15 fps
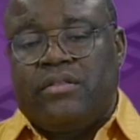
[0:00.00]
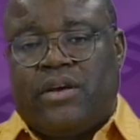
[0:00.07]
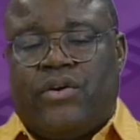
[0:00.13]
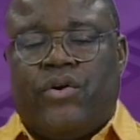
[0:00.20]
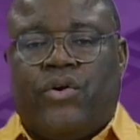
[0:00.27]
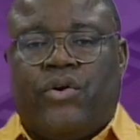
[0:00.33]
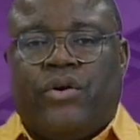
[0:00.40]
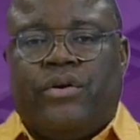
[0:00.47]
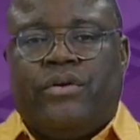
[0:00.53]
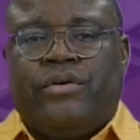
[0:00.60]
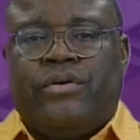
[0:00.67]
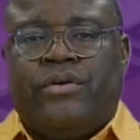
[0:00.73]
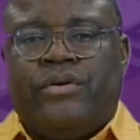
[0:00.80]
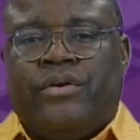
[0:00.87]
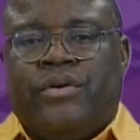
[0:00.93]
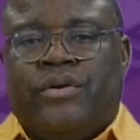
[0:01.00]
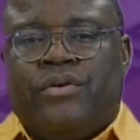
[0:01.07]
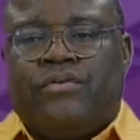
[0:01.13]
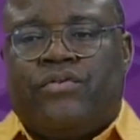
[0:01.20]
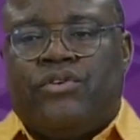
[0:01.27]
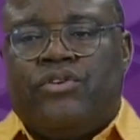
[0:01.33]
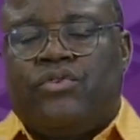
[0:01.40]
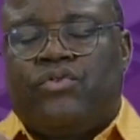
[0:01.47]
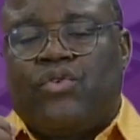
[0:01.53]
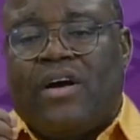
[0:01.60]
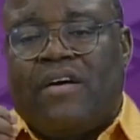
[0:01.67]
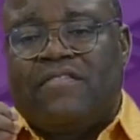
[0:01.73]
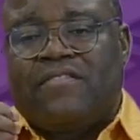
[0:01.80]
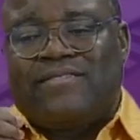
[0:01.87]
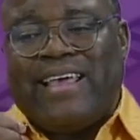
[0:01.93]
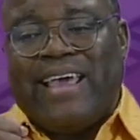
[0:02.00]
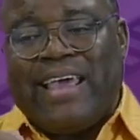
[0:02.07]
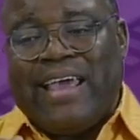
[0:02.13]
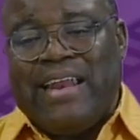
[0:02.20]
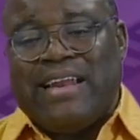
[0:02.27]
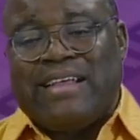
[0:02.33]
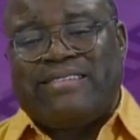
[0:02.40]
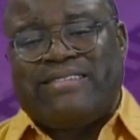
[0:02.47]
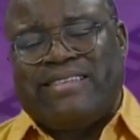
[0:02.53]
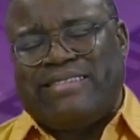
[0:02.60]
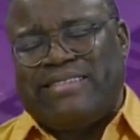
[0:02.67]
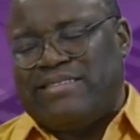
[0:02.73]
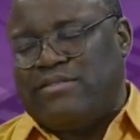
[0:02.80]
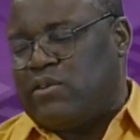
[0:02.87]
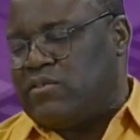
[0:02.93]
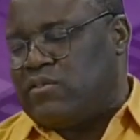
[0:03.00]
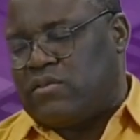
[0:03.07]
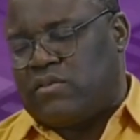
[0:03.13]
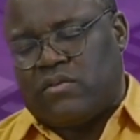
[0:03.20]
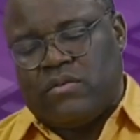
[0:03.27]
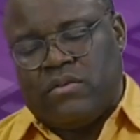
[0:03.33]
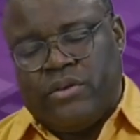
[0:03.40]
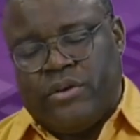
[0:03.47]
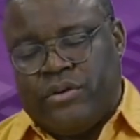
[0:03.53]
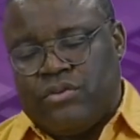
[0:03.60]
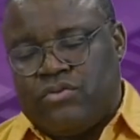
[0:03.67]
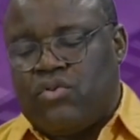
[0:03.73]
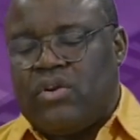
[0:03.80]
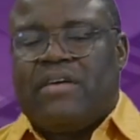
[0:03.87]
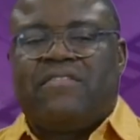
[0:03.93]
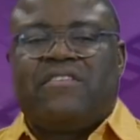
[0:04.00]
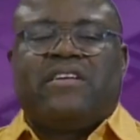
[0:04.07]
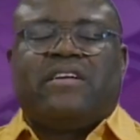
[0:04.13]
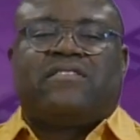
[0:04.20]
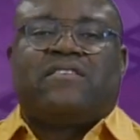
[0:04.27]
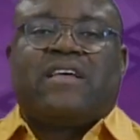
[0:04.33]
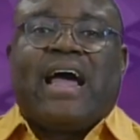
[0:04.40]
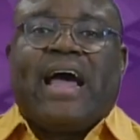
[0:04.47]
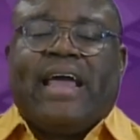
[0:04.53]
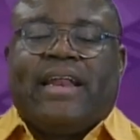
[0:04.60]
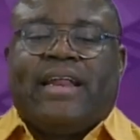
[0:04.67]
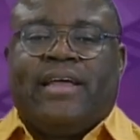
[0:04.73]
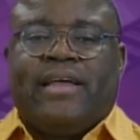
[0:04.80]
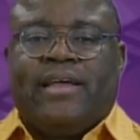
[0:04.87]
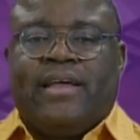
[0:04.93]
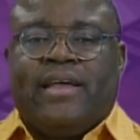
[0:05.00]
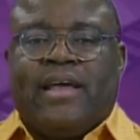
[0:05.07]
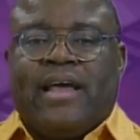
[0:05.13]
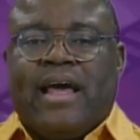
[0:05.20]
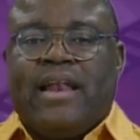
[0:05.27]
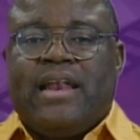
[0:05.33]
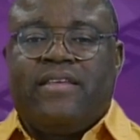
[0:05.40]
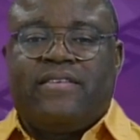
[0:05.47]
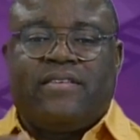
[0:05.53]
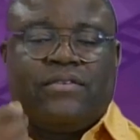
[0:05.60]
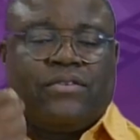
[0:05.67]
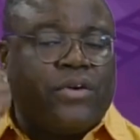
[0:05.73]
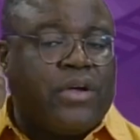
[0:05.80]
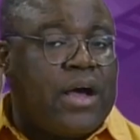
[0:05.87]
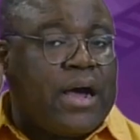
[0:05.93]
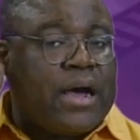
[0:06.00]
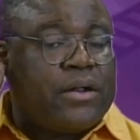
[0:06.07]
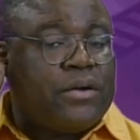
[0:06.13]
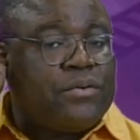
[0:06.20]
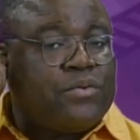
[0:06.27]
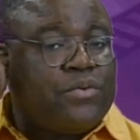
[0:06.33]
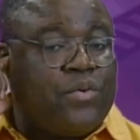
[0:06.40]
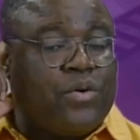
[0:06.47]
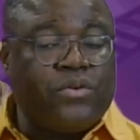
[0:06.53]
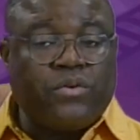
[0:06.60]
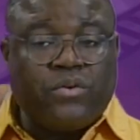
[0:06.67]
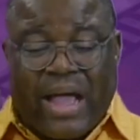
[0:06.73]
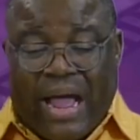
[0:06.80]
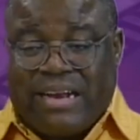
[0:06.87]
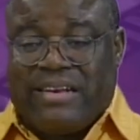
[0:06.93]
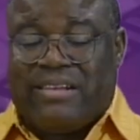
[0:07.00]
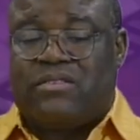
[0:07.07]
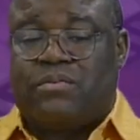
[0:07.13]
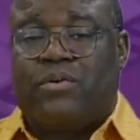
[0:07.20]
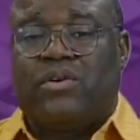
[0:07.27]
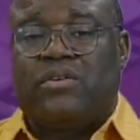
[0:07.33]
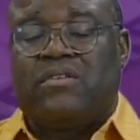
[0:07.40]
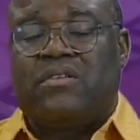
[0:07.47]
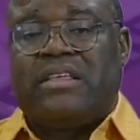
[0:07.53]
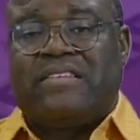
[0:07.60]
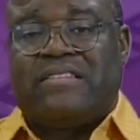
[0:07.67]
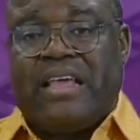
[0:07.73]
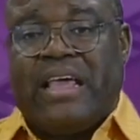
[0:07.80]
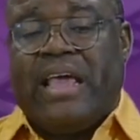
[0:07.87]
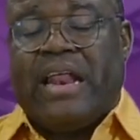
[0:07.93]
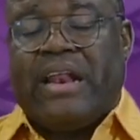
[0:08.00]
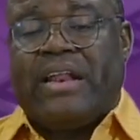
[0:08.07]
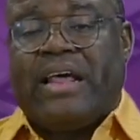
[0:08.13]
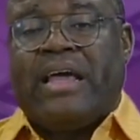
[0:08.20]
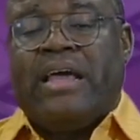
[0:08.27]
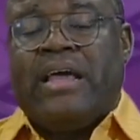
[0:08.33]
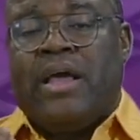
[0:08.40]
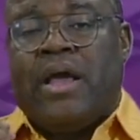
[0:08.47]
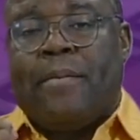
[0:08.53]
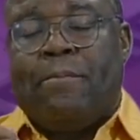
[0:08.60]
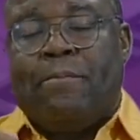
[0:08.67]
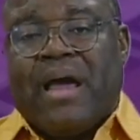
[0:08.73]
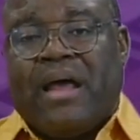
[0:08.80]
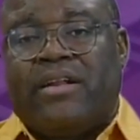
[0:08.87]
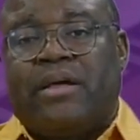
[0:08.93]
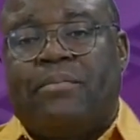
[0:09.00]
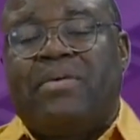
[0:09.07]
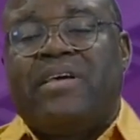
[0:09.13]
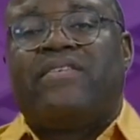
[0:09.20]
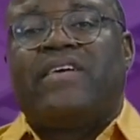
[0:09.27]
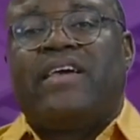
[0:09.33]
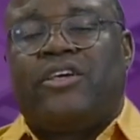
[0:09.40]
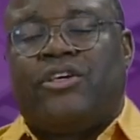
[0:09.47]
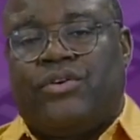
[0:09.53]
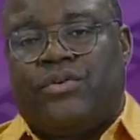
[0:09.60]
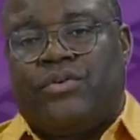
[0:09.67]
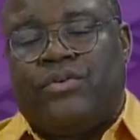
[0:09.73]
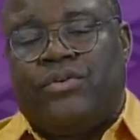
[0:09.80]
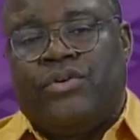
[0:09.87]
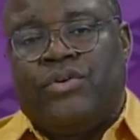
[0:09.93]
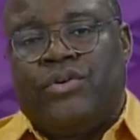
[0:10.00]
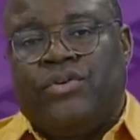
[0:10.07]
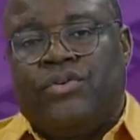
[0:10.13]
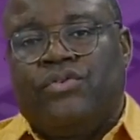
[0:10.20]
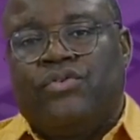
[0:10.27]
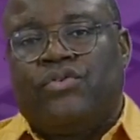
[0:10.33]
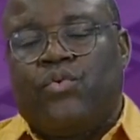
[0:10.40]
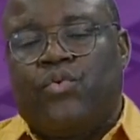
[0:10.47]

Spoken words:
the call, for you to have taken and just thrown everything aside and listened to God, we want to, at this point, say another big thank you to